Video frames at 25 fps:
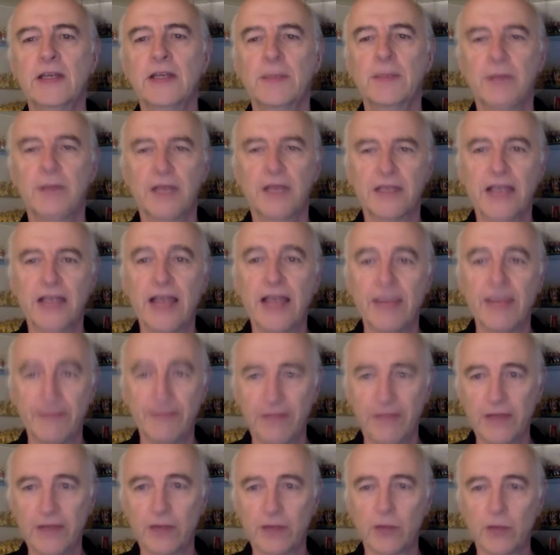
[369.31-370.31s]
because I haven't
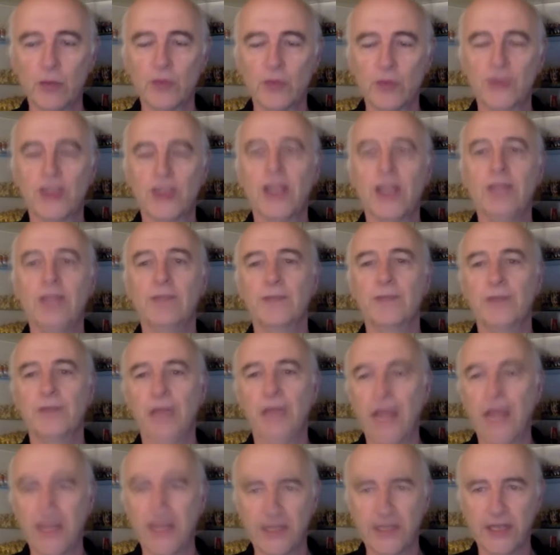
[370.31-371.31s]
found a rule set that
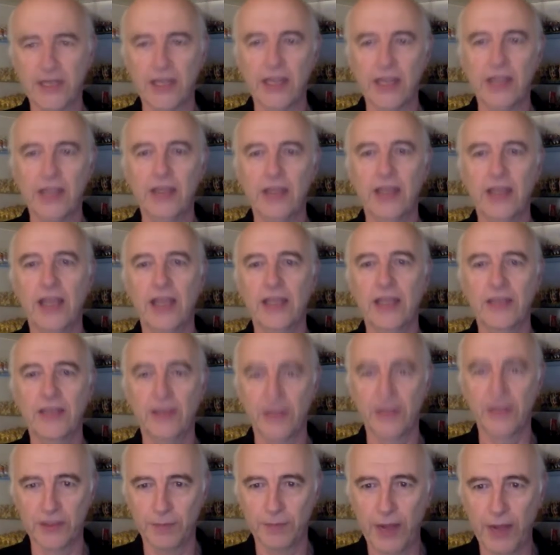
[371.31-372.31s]
actually is
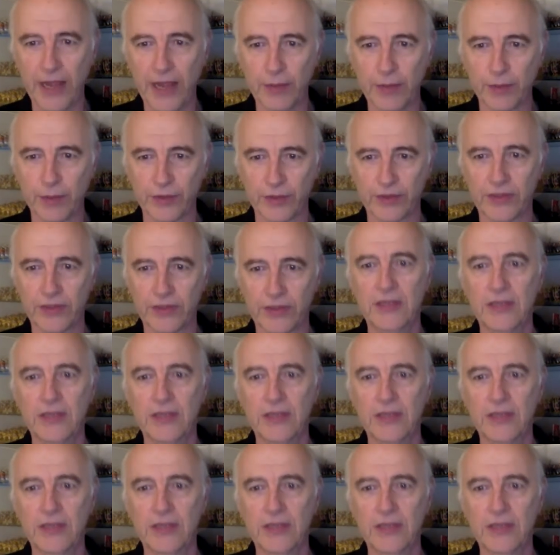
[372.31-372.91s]
fun to play with.